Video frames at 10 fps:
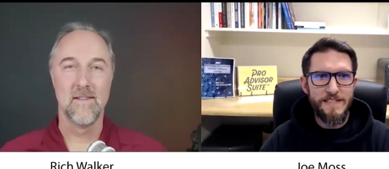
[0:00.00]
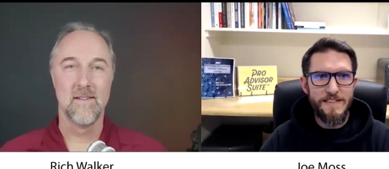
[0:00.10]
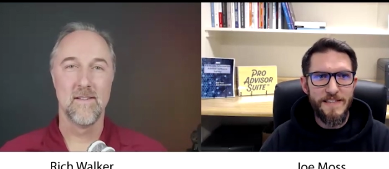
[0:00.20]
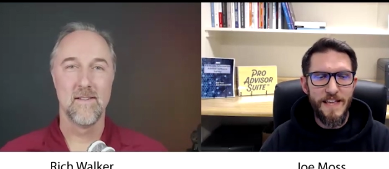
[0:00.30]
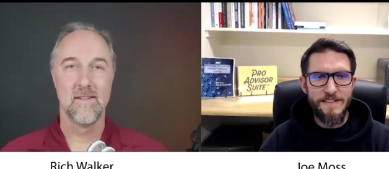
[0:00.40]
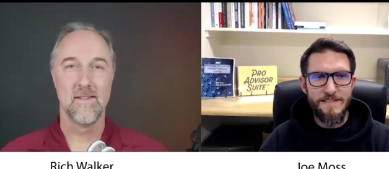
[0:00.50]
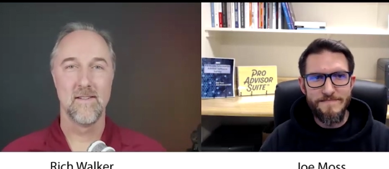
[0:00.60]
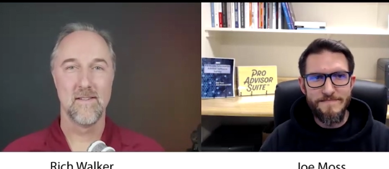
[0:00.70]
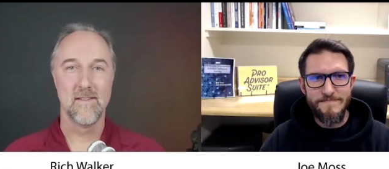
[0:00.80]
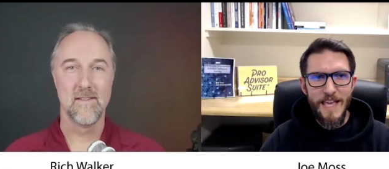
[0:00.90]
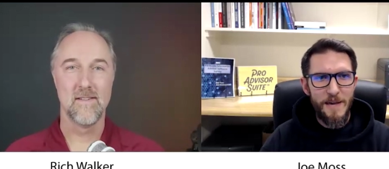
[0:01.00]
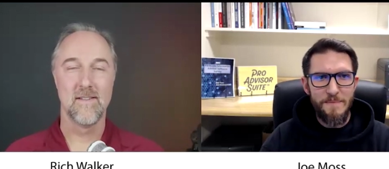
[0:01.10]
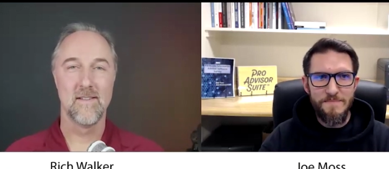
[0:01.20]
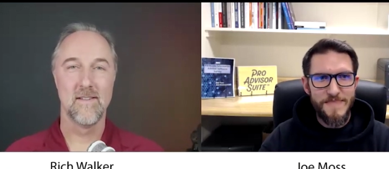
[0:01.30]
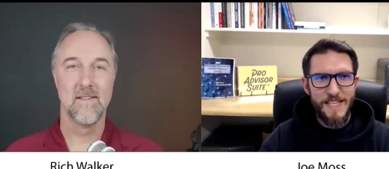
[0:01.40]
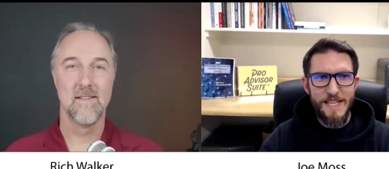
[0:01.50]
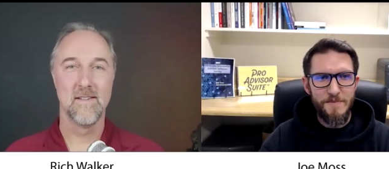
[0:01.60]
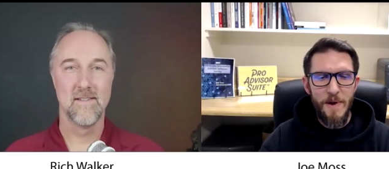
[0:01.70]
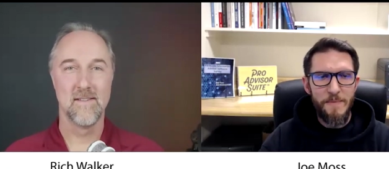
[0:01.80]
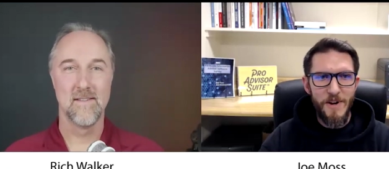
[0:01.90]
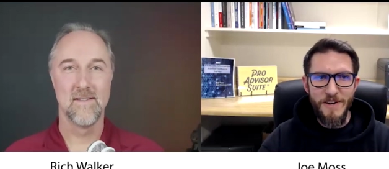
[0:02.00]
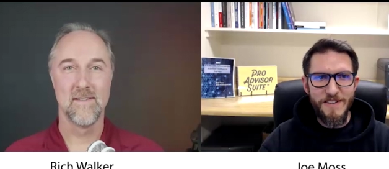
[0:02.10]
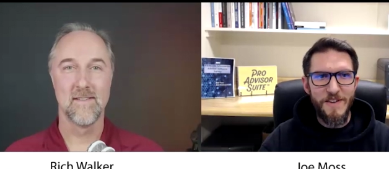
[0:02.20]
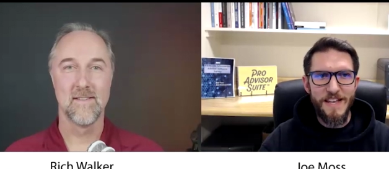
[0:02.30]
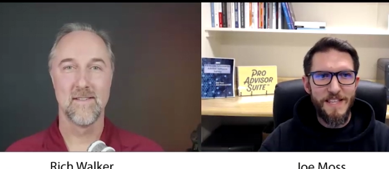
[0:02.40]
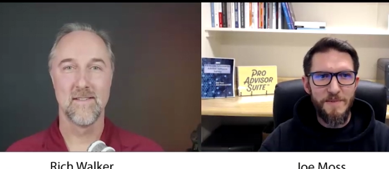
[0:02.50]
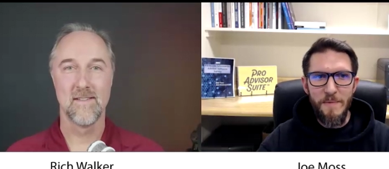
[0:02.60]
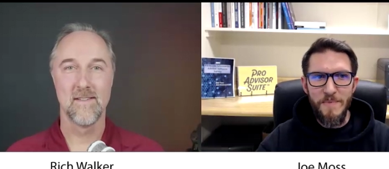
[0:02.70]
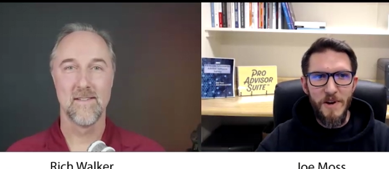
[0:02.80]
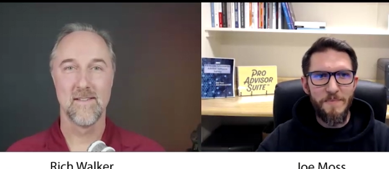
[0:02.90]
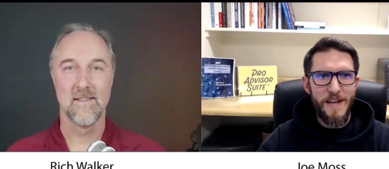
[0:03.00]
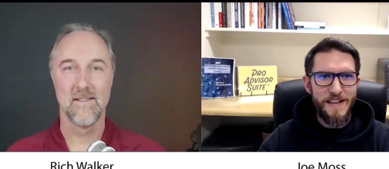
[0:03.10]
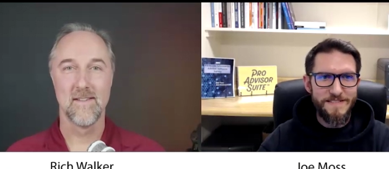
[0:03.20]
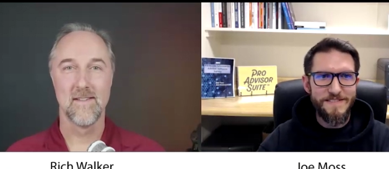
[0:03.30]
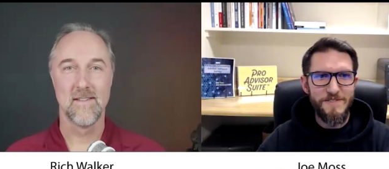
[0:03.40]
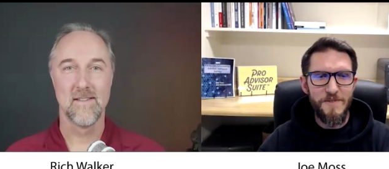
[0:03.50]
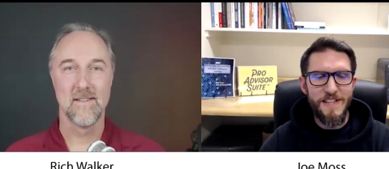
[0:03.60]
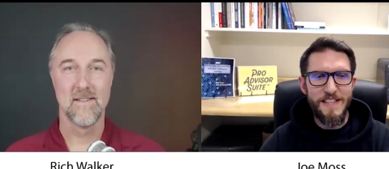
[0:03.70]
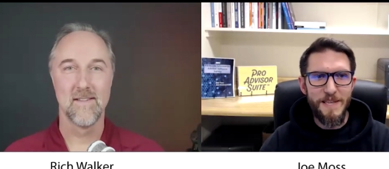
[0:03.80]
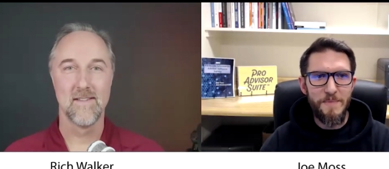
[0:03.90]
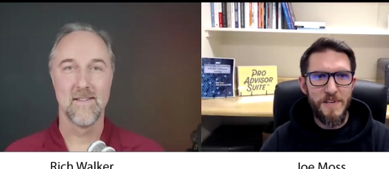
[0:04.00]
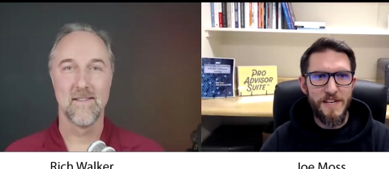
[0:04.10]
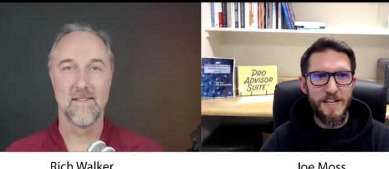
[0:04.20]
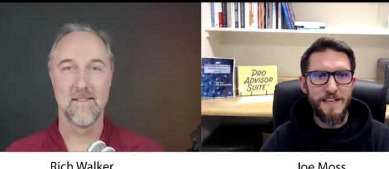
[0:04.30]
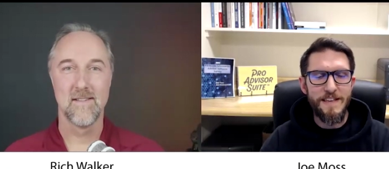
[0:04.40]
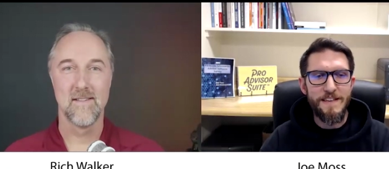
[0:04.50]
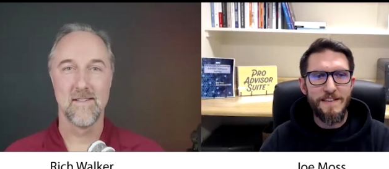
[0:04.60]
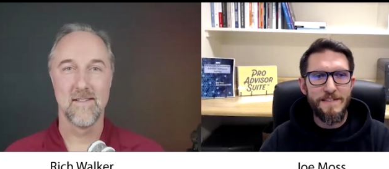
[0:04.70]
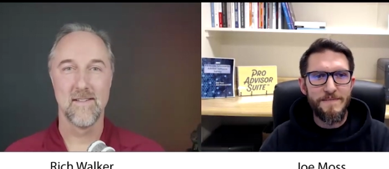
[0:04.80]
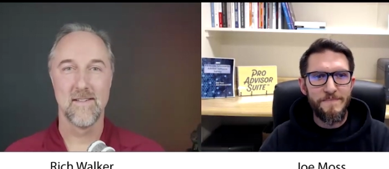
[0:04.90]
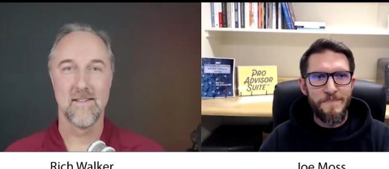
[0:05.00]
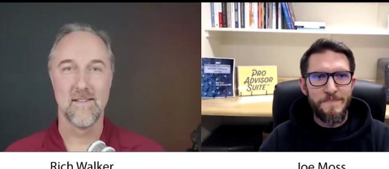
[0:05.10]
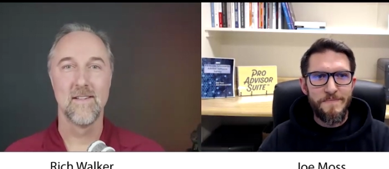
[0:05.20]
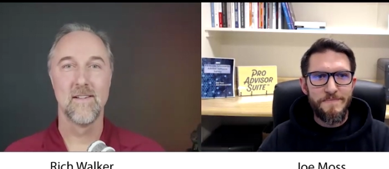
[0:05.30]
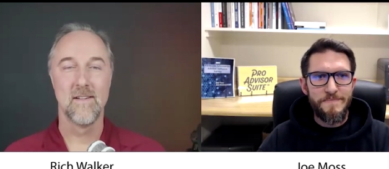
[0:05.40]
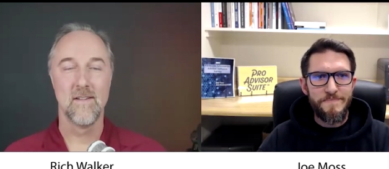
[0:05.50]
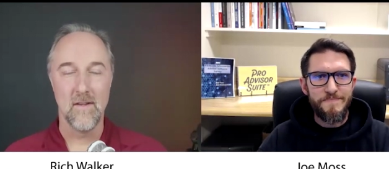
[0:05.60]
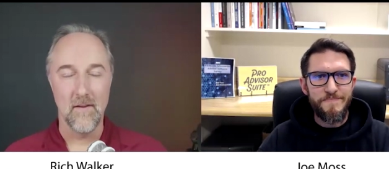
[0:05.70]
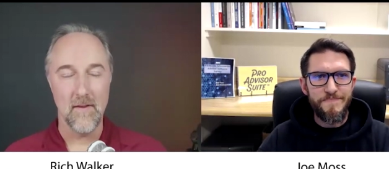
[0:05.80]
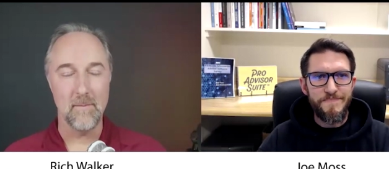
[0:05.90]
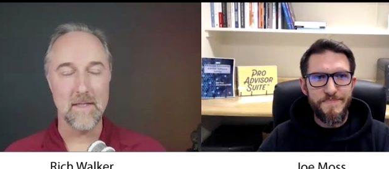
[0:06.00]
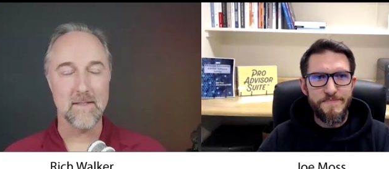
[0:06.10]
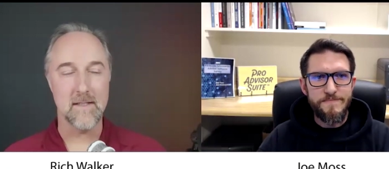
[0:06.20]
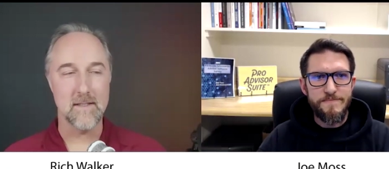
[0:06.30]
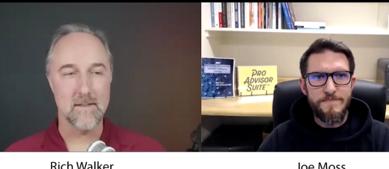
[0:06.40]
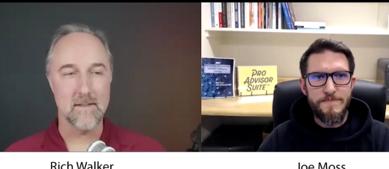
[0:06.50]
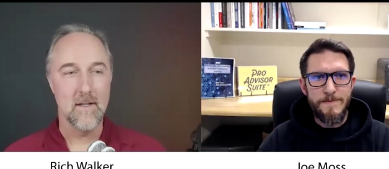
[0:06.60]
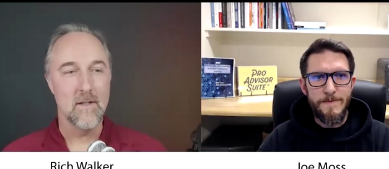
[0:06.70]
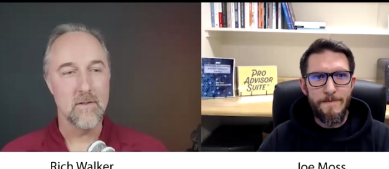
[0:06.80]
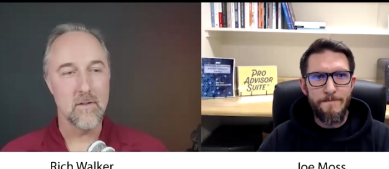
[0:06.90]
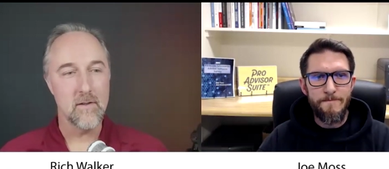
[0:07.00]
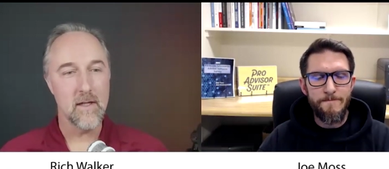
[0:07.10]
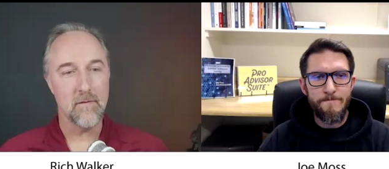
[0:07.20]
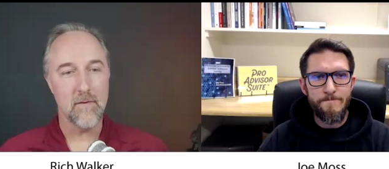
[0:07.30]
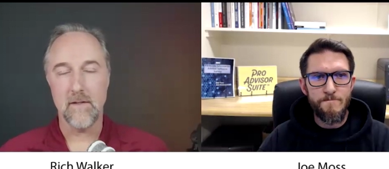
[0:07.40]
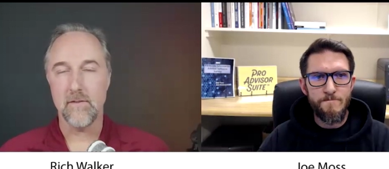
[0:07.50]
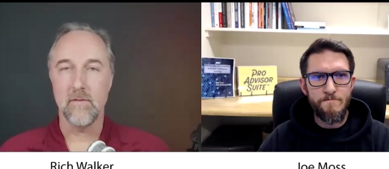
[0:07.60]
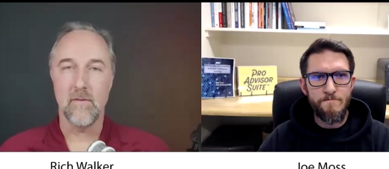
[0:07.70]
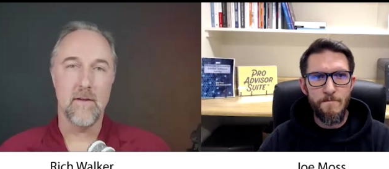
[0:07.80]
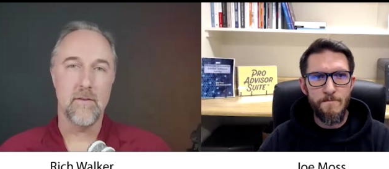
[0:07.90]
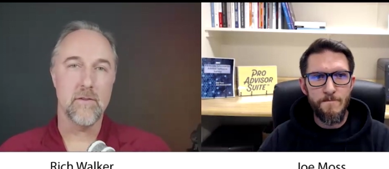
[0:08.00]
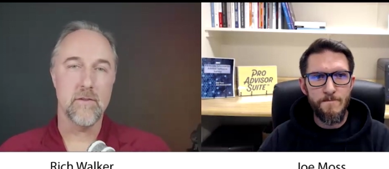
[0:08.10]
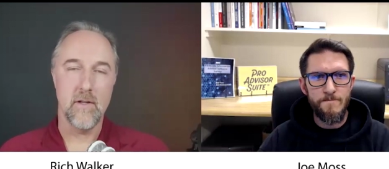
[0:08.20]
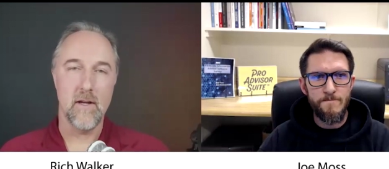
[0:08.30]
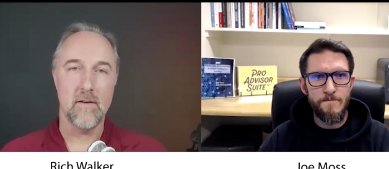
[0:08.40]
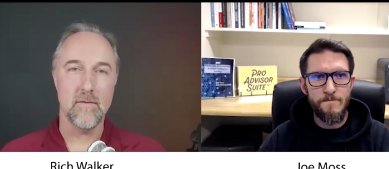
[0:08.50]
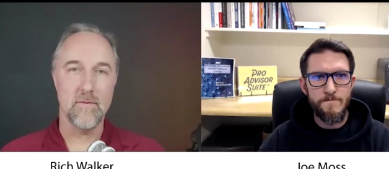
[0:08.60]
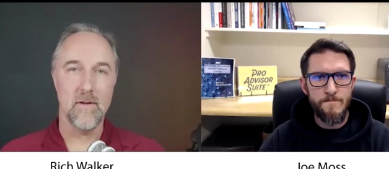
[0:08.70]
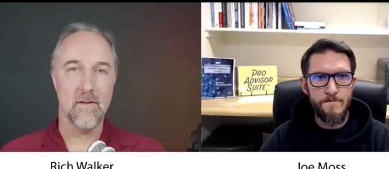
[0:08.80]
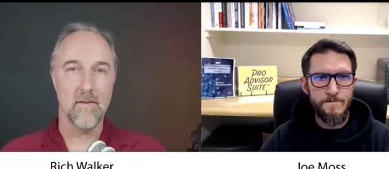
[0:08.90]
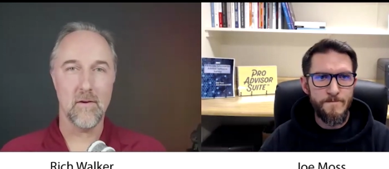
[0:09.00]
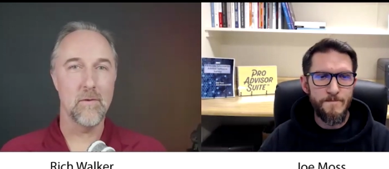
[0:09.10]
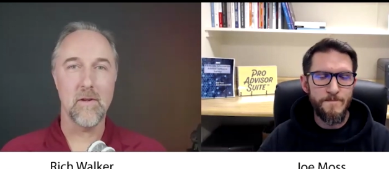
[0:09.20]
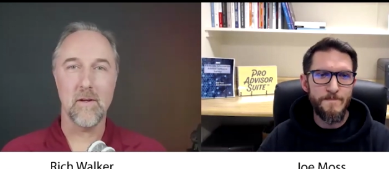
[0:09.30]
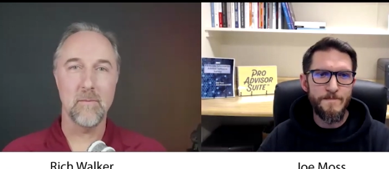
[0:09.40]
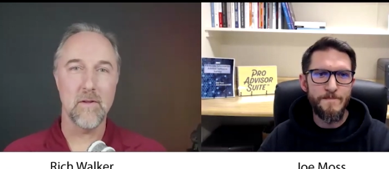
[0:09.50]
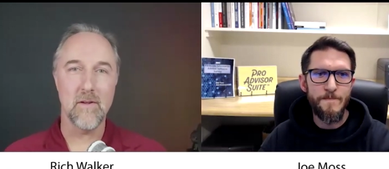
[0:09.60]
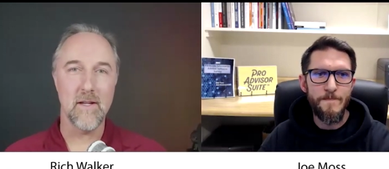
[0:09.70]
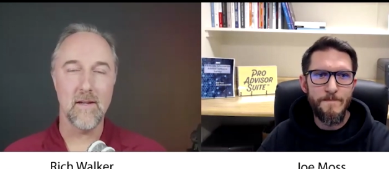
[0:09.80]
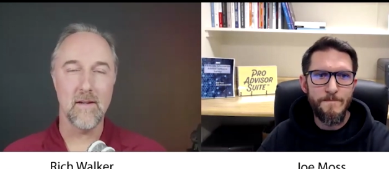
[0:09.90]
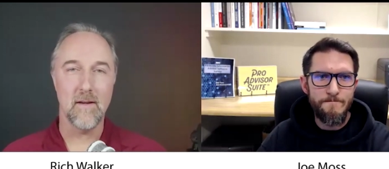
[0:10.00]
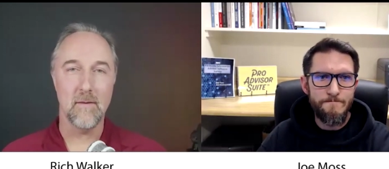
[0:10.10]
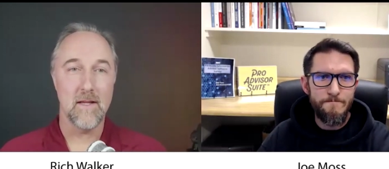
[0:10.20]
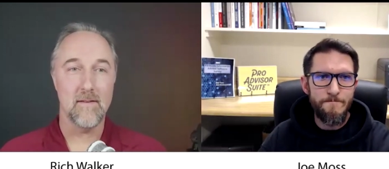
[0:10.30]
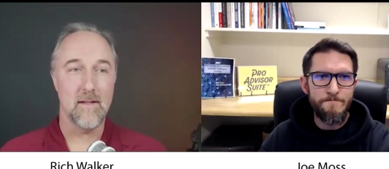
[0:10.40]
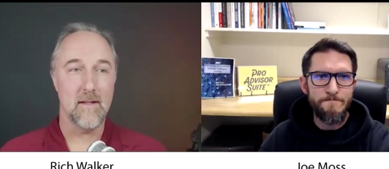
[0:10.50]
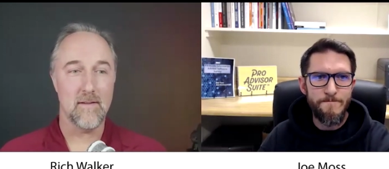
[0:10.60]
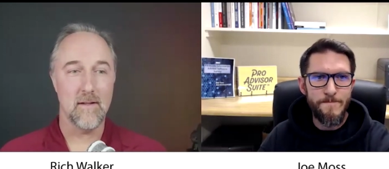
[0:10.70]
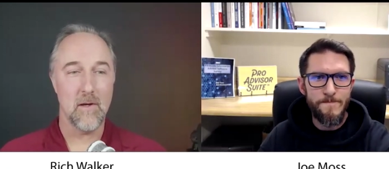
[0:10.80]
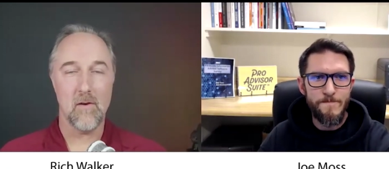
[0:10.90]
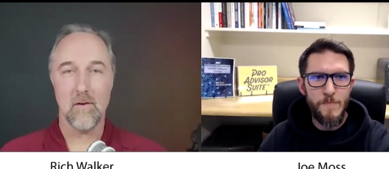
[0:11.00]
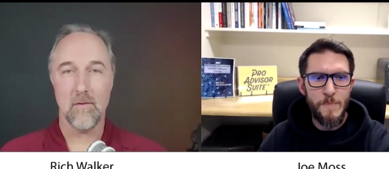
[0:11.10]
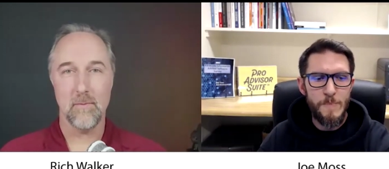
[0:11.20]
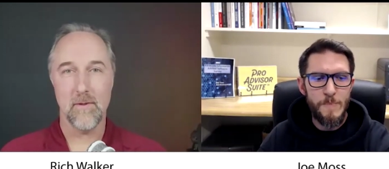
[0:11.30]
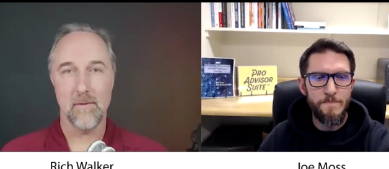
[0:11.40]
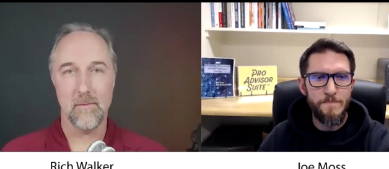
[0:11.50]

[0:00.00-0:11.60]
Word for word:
Speaker 1: basically, like, hey, come to this webinar, and you get to the webinar by joining the community.
Speaker 2: That makes sense. Do you think financial advisors should have uh, their own community? I mean, that that's going to be hard from a